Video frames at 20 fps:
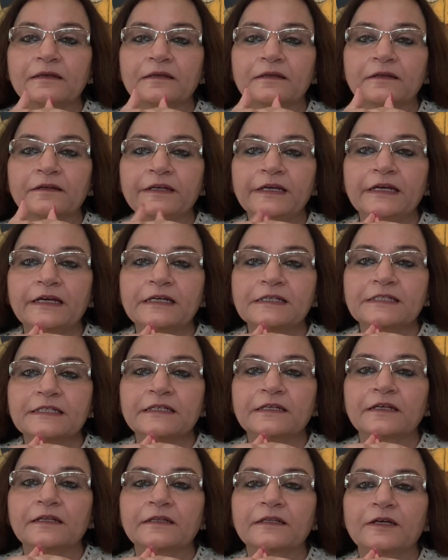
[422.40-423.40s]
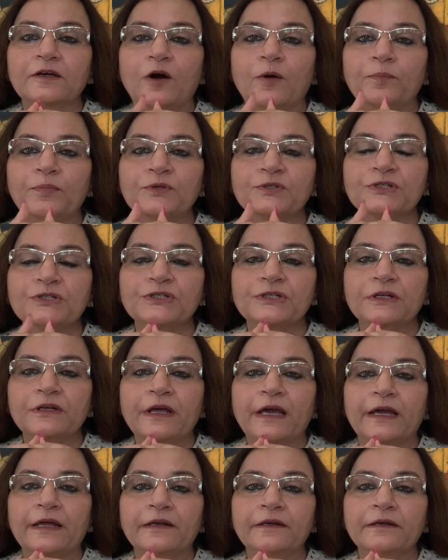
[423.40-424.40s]
the opposition
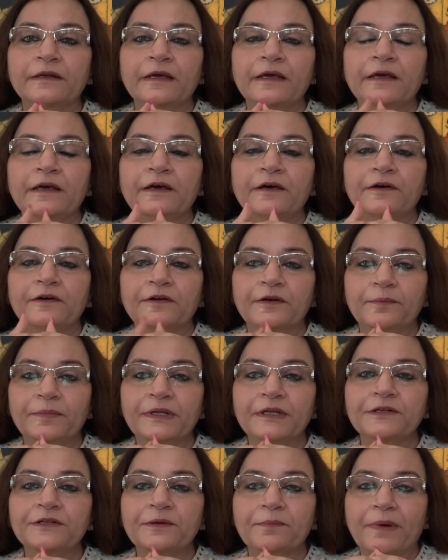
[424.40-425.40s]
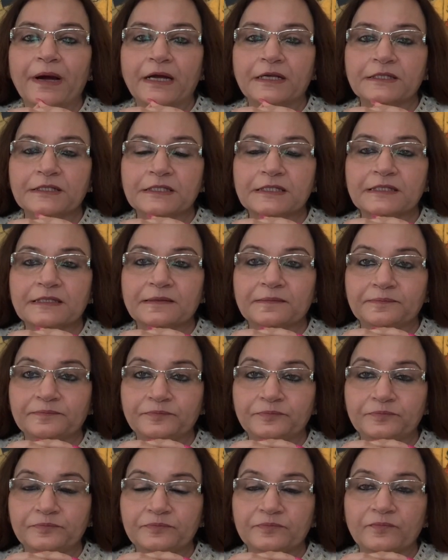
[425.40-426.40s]
and rebel demands.
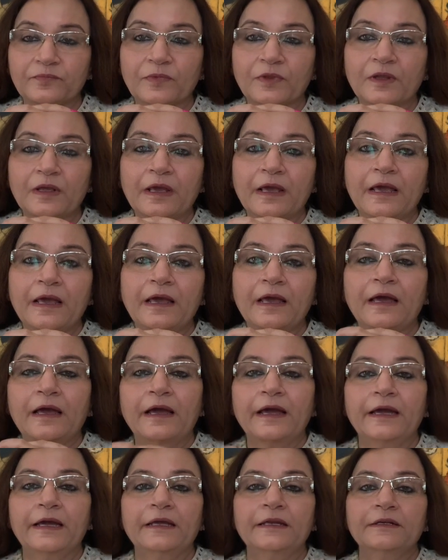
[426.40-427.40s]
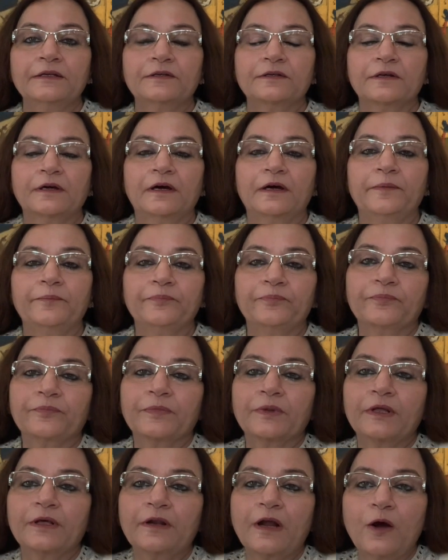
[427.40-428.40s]
And
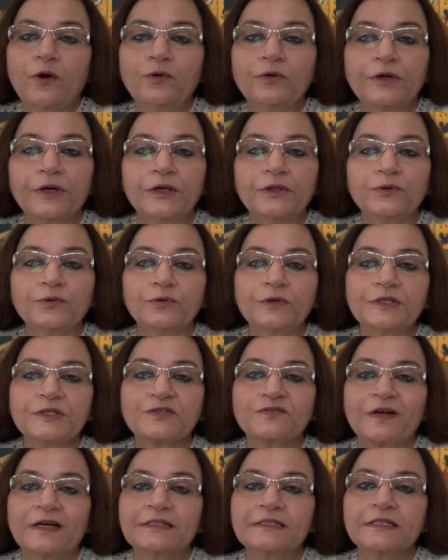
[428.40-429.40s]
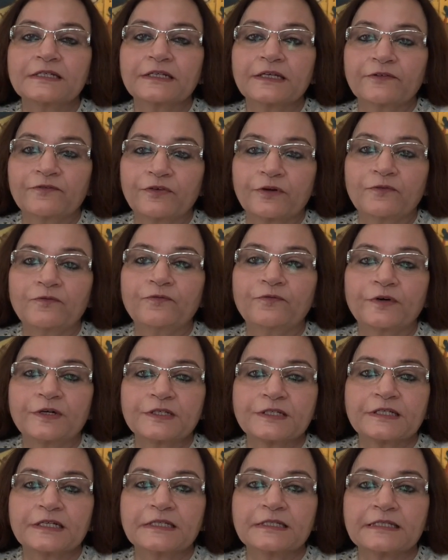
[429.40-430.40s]
Rahu Ketu is transiting from
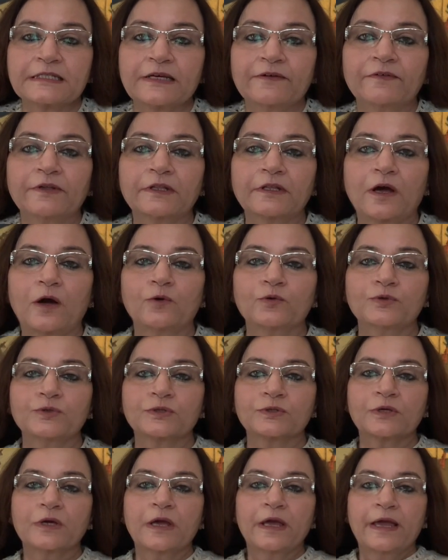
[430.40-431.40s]
1st and 7th house